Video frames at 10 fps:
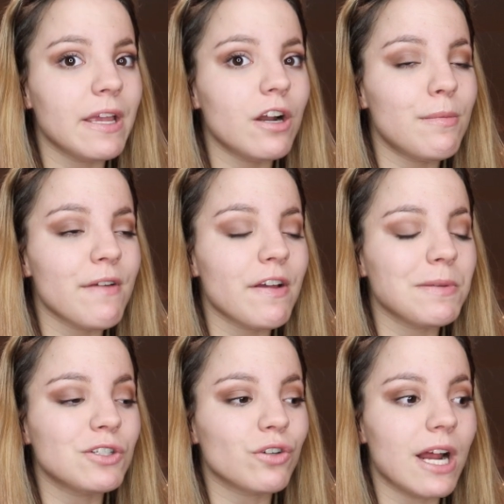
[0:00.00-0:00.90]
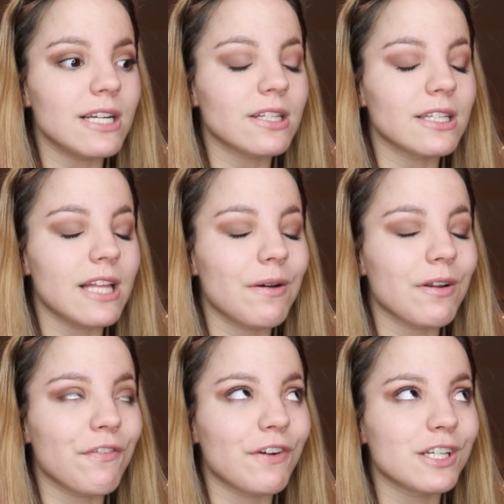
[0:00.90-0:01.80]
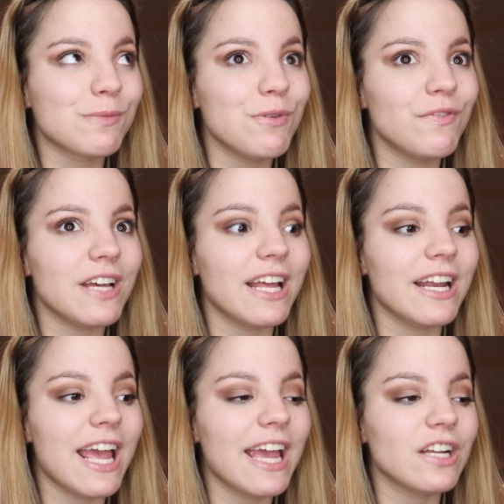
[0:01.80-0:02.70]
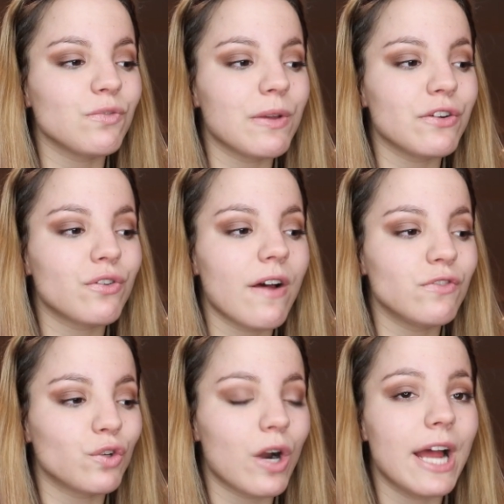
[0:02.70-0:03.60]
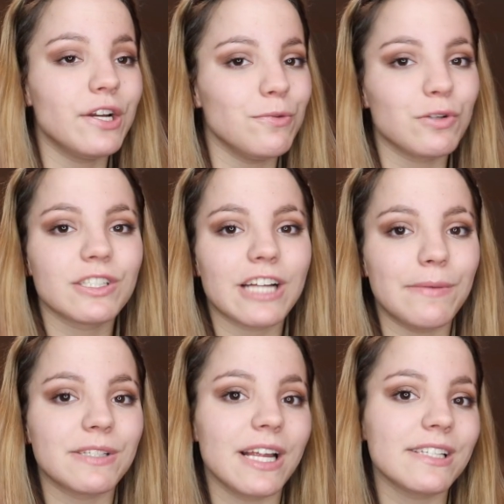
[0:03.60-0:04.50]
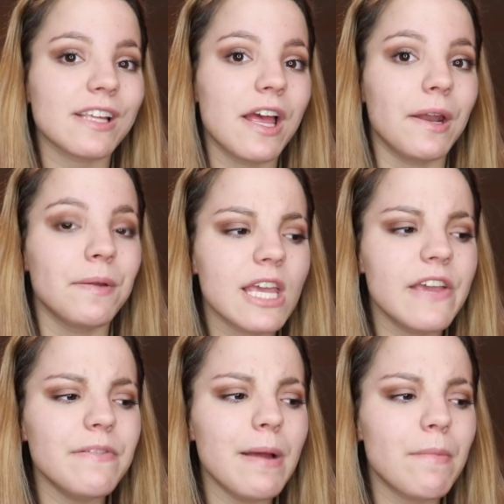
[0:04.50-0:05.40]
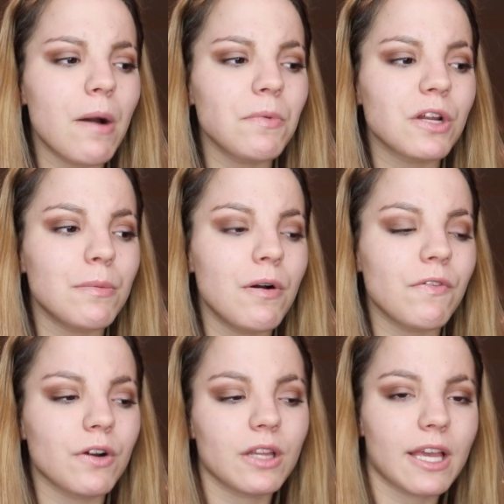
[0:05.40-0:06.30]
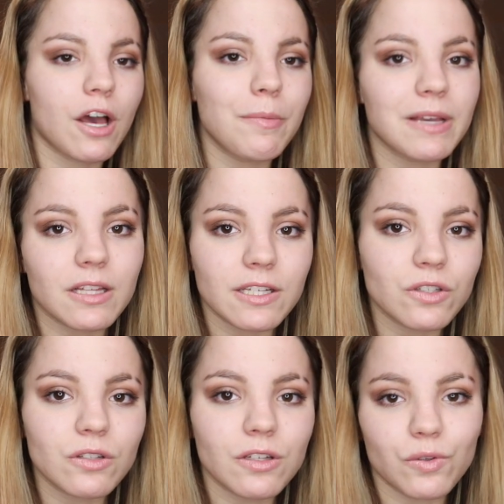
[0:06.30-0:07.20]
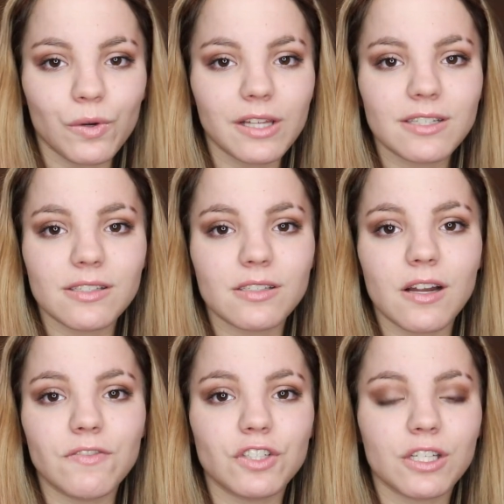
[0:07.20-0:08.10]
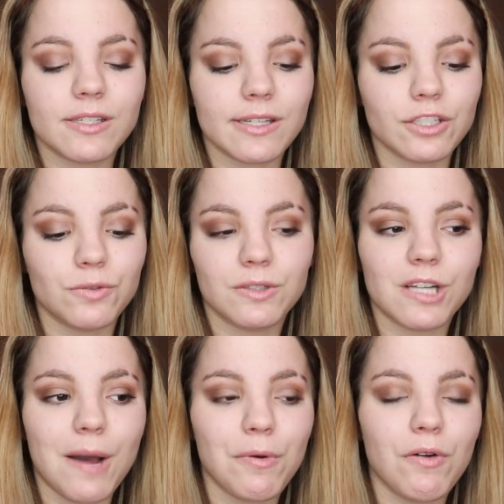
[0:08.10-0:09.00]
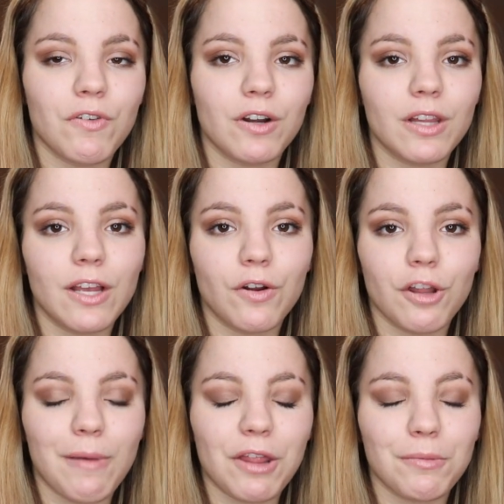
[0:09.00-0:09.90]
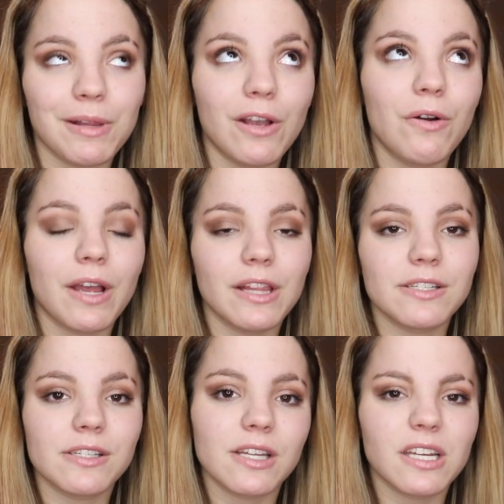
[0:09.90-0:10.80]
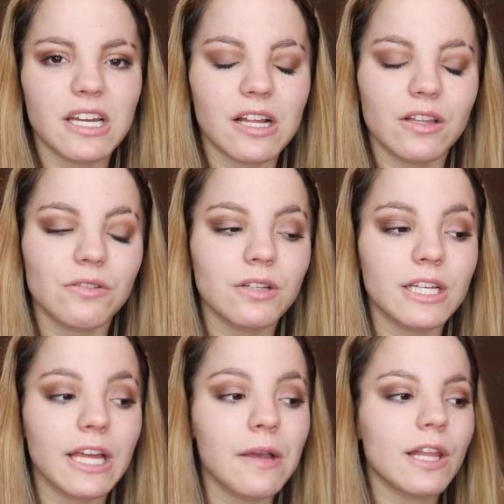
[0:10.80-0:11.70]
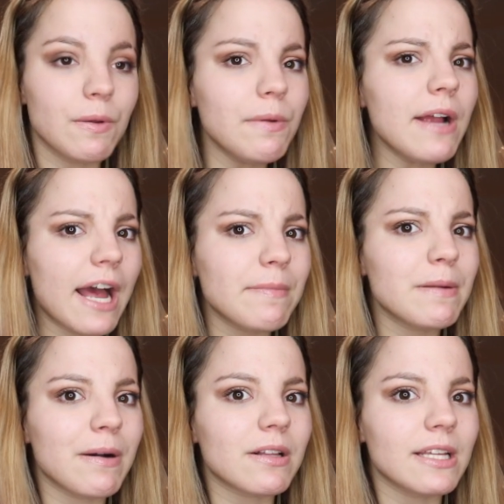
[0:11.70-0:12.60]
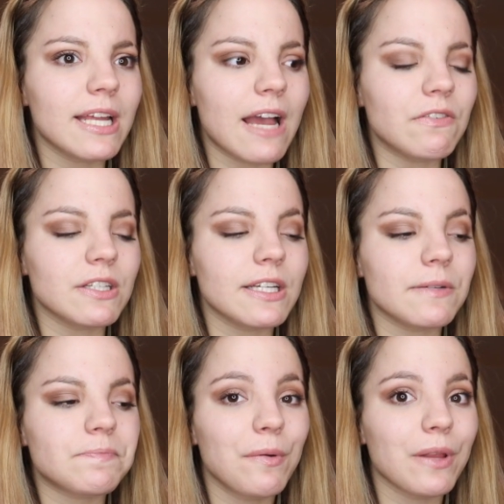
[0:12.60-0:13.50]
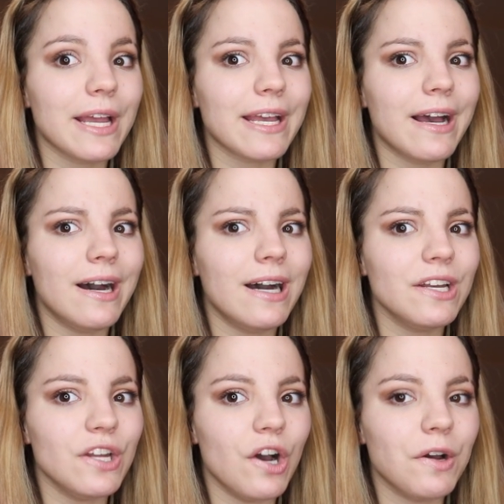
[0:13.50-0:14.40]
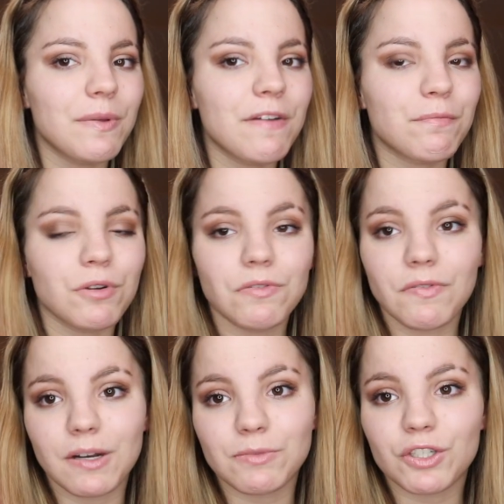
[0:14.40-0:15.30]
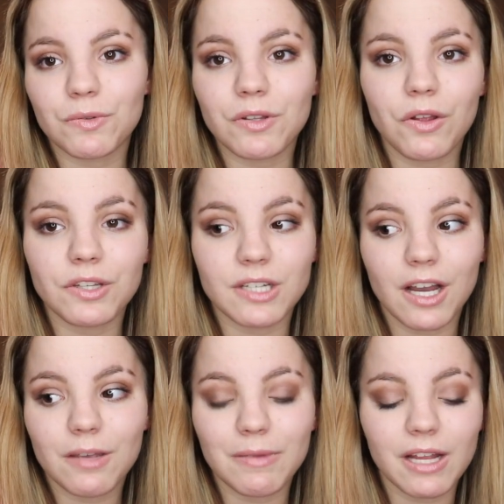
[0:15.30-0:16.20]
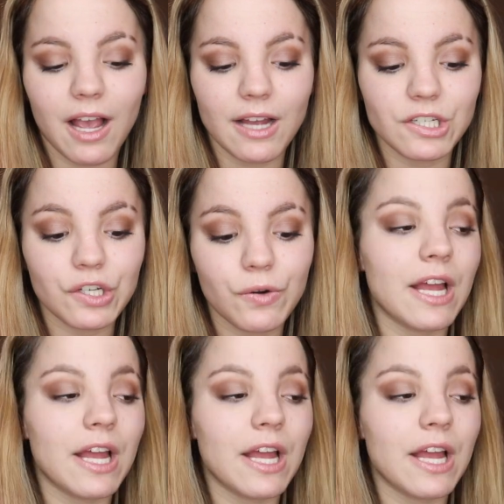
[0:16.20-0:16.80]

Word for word: Me and all my family tried to clean that when we first moved in, and we have tried numerous times since, and even my mom would come over and like help me clean the toilets and stuff, just cause like she would stop over and like go to the bathroom and be like, oh, okay, this is like needing a little cleaning. Like, we were adamant about cleaning everything. We were like, no, and we have proof of it, I'm sure, with all the documenting I do.